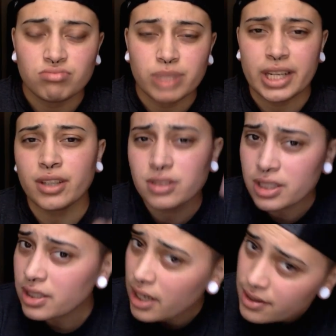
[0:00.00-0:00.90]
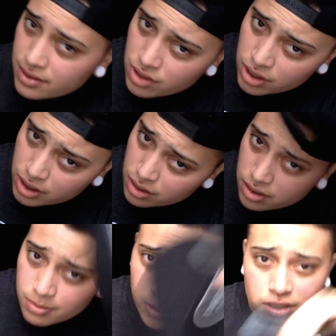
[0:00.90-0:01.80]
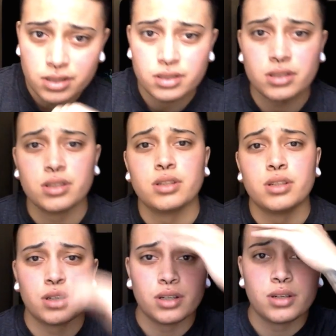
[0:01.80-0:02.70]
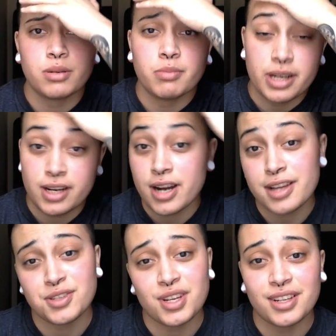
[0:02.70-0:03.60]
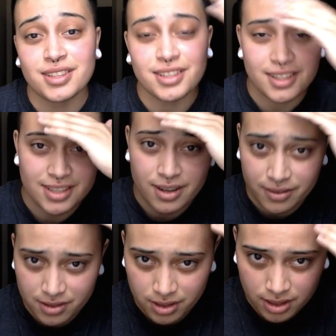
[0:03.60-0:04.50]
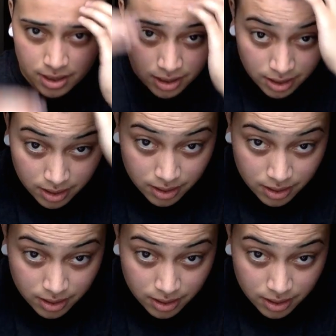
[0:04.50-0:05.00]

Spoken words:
My hairline hasn't changed a bit. My hair has changed because I obviously cut it,